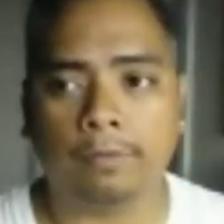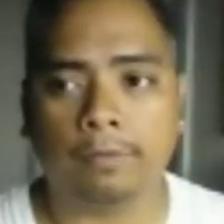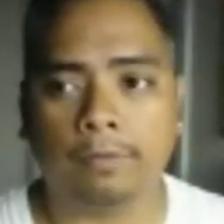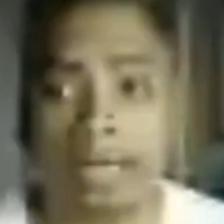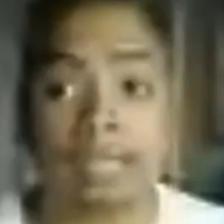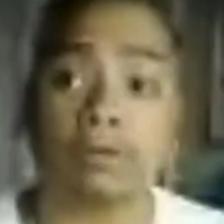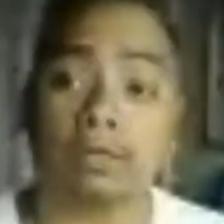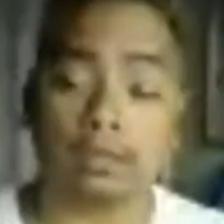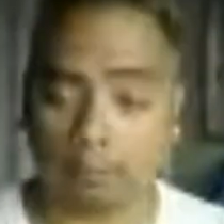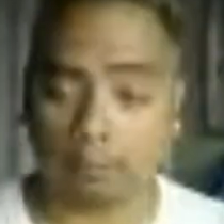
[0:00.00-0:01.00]

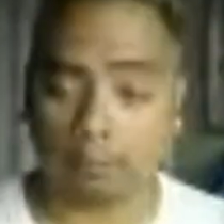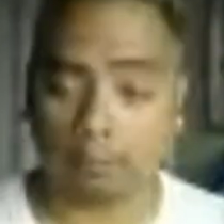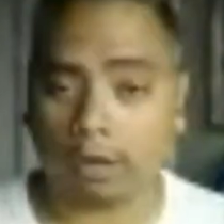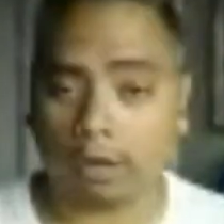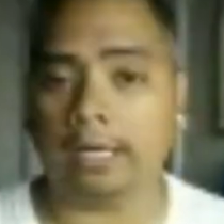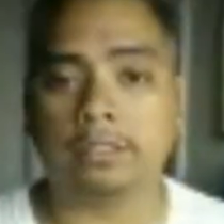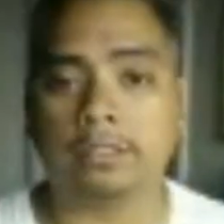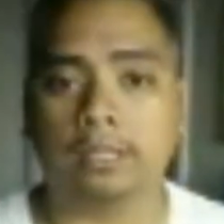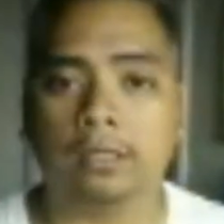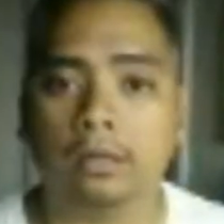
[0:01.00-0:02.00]
Actually, regarding the
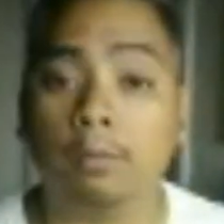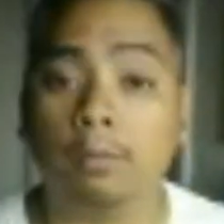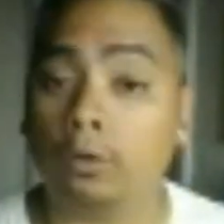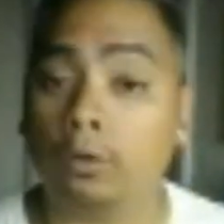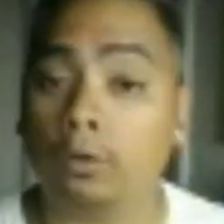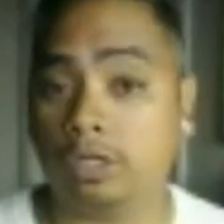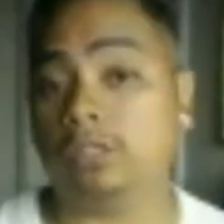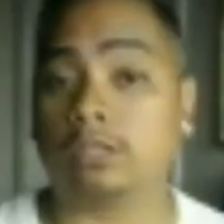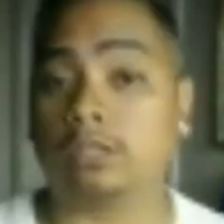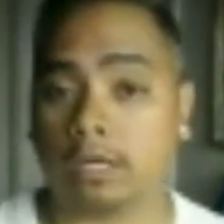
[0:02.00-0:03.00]
LTE, the Moto G
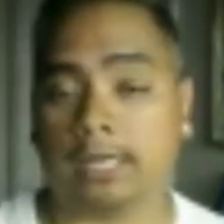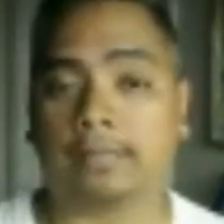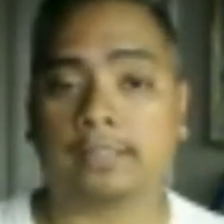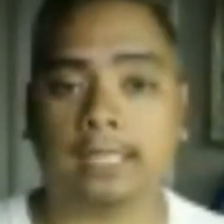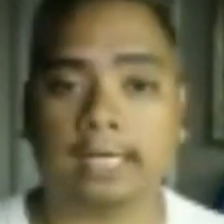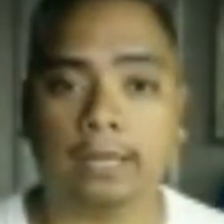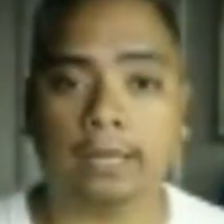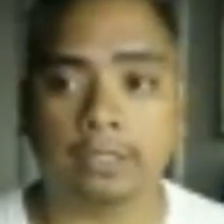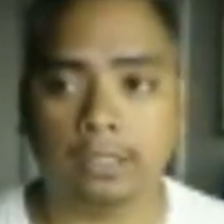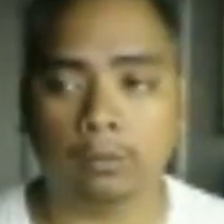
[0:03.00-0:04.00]
just got announced to get
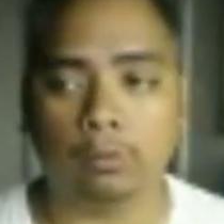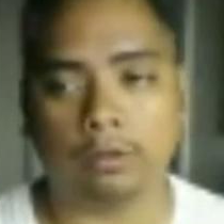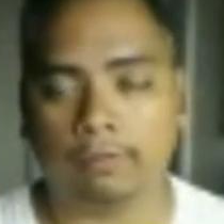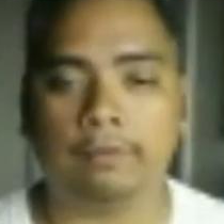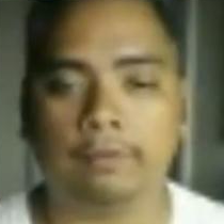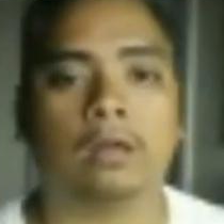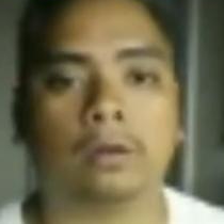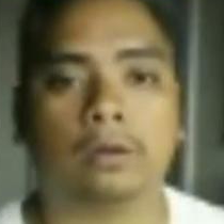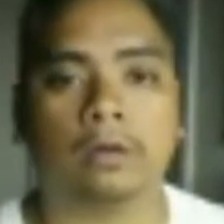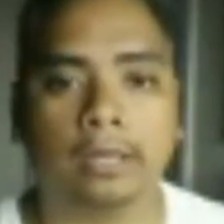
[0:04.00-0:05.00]
LTE with a
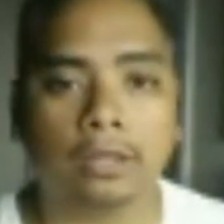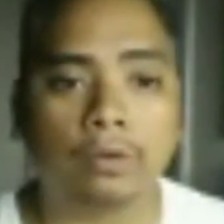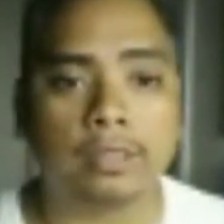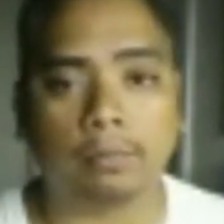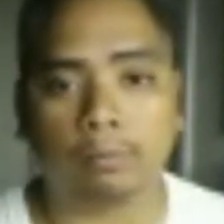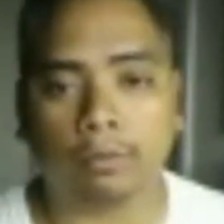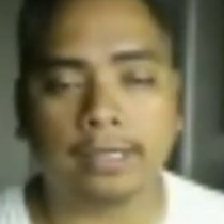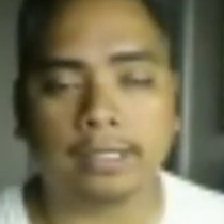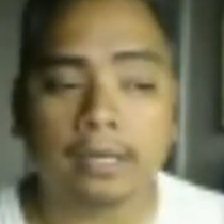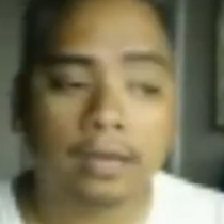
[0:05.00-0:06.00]
$50 increase in
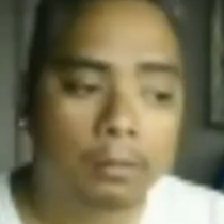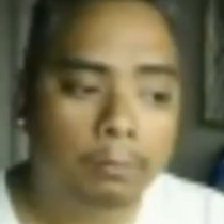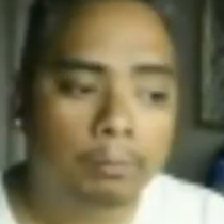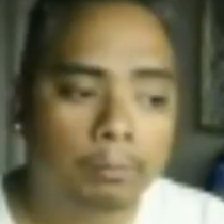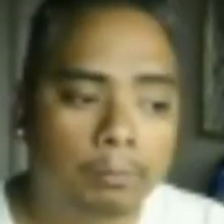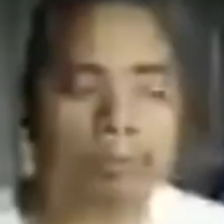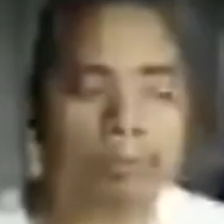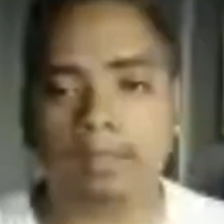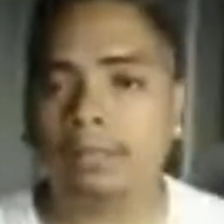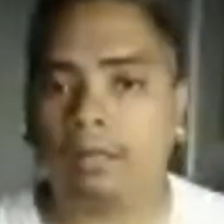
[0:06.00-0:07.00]
price.
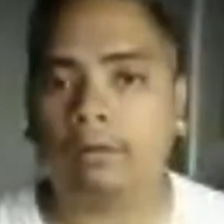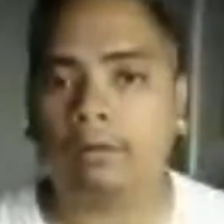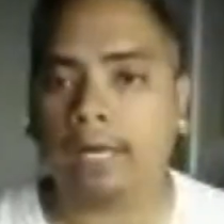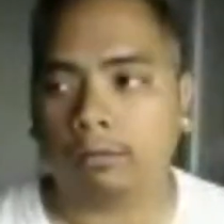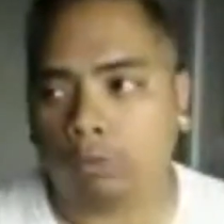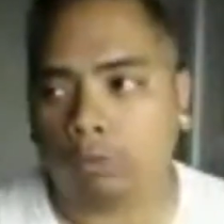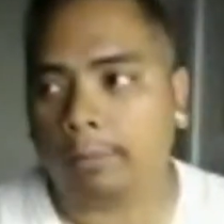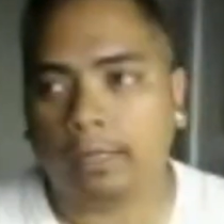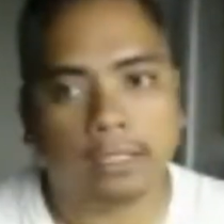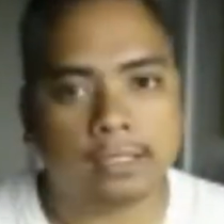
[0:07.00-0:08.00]
But again,
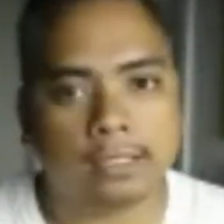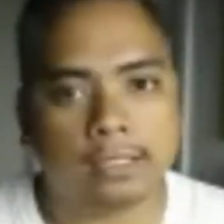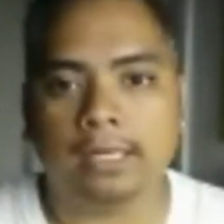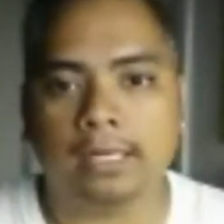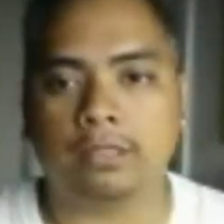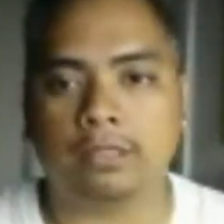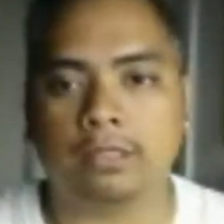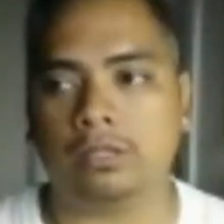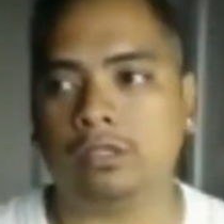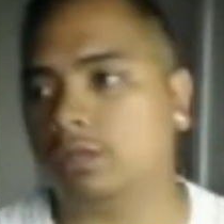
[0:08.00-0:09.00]
Grandma doesn't need
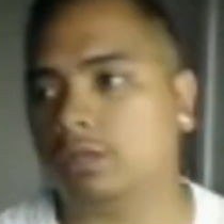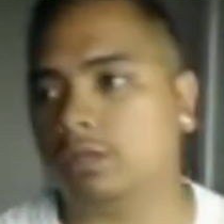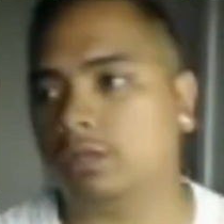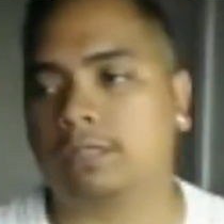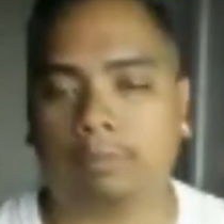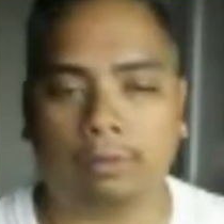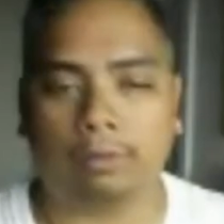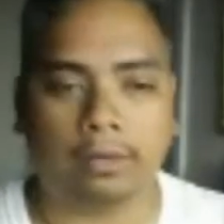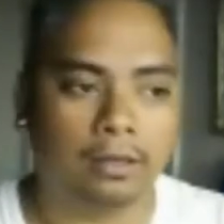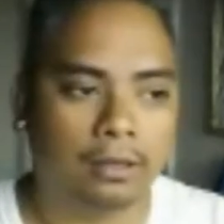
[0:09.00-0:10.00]
LTE. She just wants to play